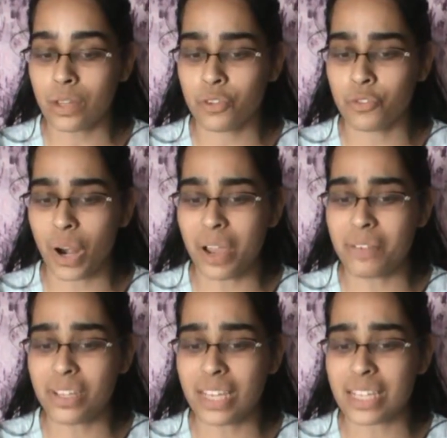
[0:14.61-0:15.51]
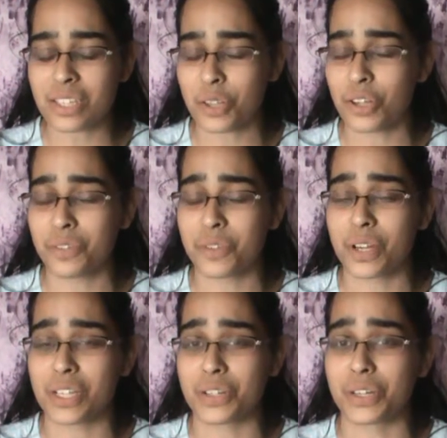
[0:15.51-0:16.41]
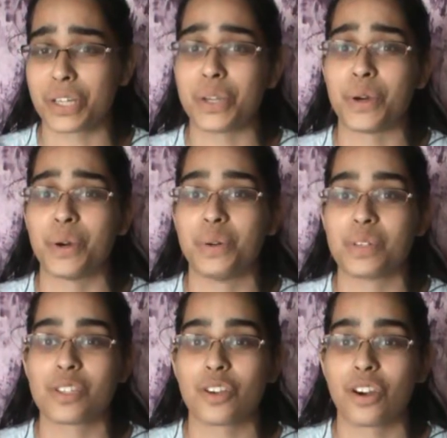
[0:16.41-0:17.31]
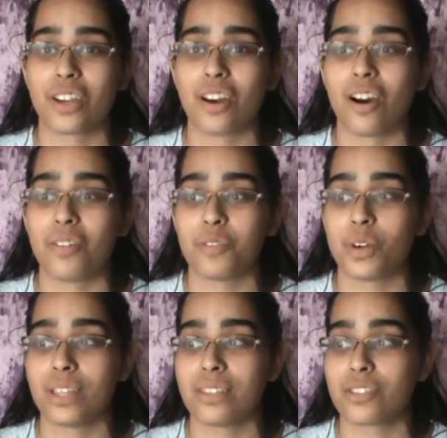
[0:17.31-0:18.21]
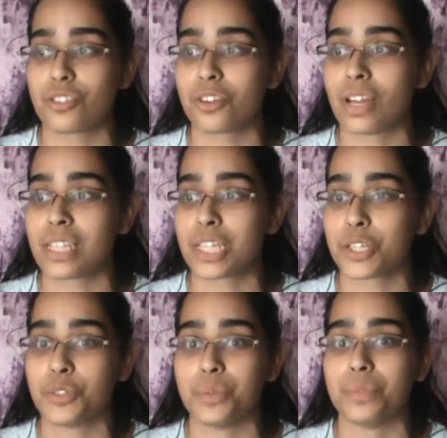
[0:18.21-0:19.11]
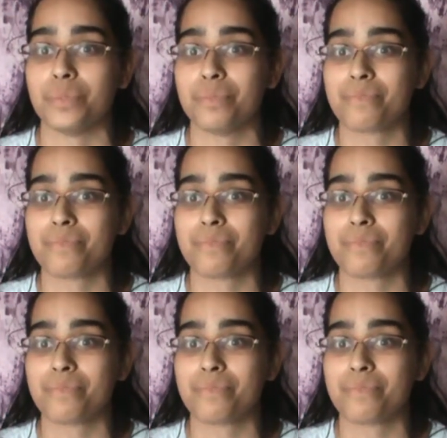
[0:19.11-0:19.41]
Gravity, as a lot of you guys already know, started off with Sir Isaac Newton.